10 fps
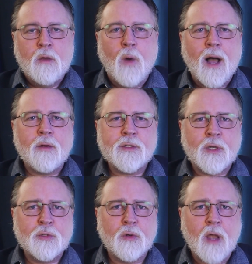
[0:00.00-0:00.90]
While
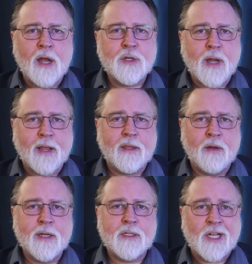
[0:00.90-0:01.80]
social contract
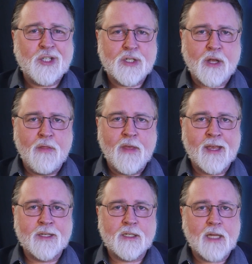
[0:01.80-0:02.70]
theory touches on
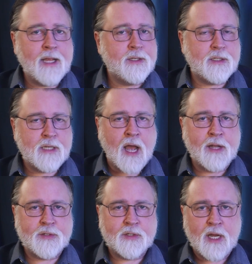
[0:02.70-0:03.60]
this, it's
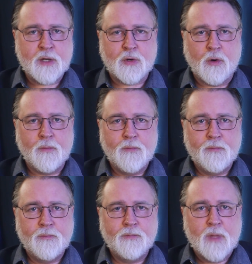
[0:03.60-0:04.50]
not central.
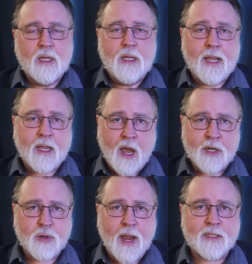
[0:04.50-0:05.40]
In
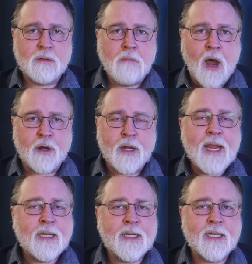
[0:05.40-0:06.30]
contrast, modern
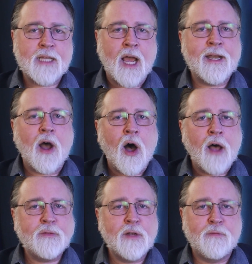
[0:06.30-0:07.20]
indie design
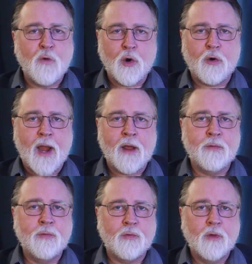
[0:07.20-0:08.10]
often
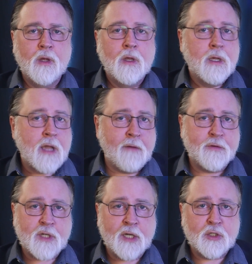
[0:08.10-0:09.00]
foregrounds
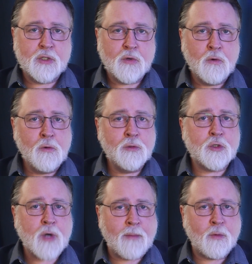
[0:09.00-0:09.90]
conversation tools,
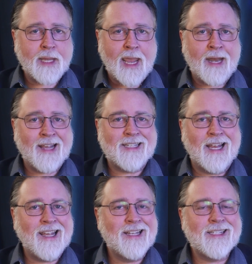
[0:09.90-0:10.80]
trauma mechanics,
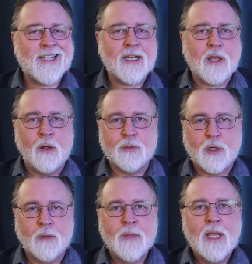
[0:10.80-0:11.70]
and consent
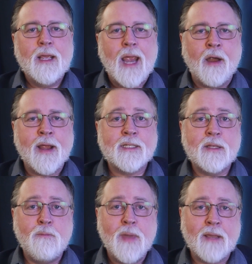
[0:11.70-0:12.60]
culture, areas
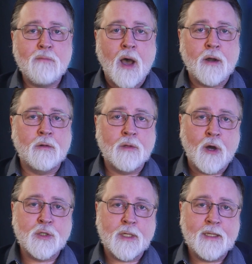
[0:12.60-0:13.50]
the big model
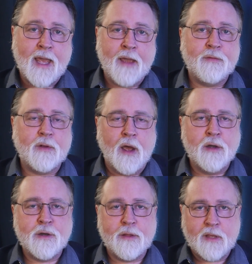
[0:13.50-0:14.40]
largely left
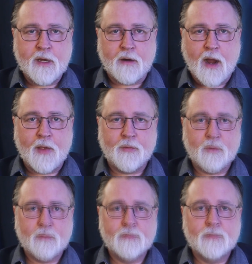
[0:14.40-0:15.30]
under-theorized.
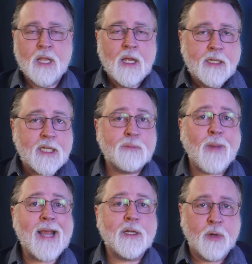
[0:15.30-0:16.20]

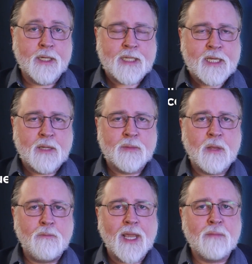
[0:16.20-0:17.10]
Despite criticisms, the
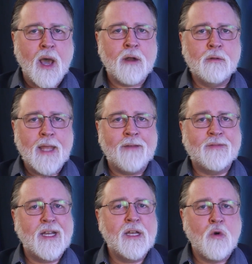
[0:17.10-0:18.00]
big model left
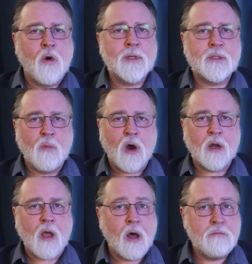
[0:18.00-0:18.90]
an enormous
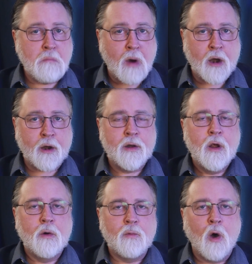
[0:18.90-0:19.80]
mark on modern
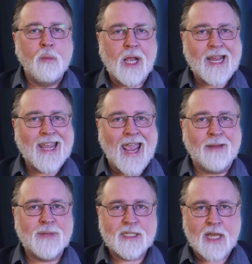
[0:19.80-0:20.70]
role-playing
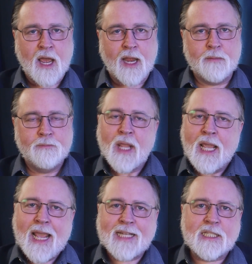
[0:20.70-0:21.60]
game design.
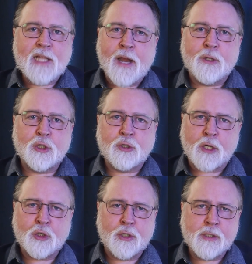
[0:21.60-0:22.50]
Its layered
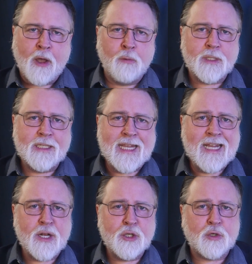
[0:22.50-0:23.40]
structure helped
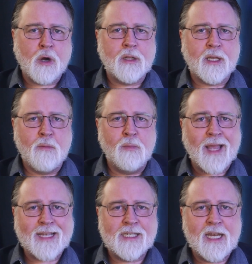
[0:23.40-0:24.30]
deconstruct the
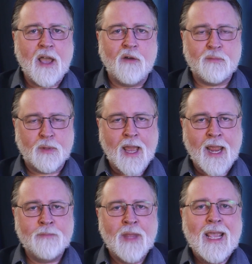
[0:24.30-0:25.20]
complexity of
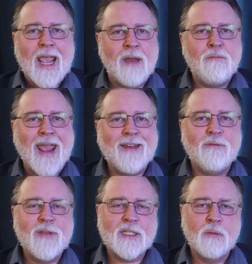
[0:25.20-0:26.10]
play and made
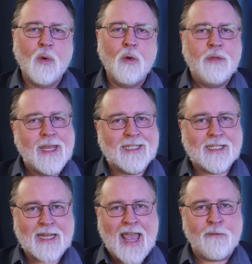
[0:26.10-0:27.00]
visible the
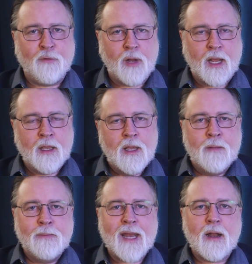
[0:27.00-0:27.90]
scaffolding
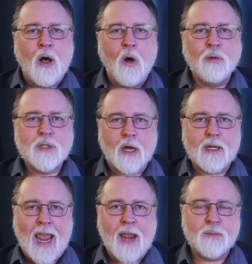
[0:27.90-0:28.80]
that holds our
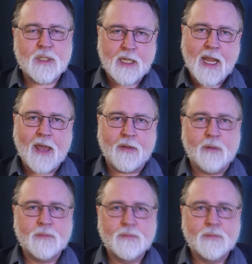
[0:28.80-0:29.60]
games together.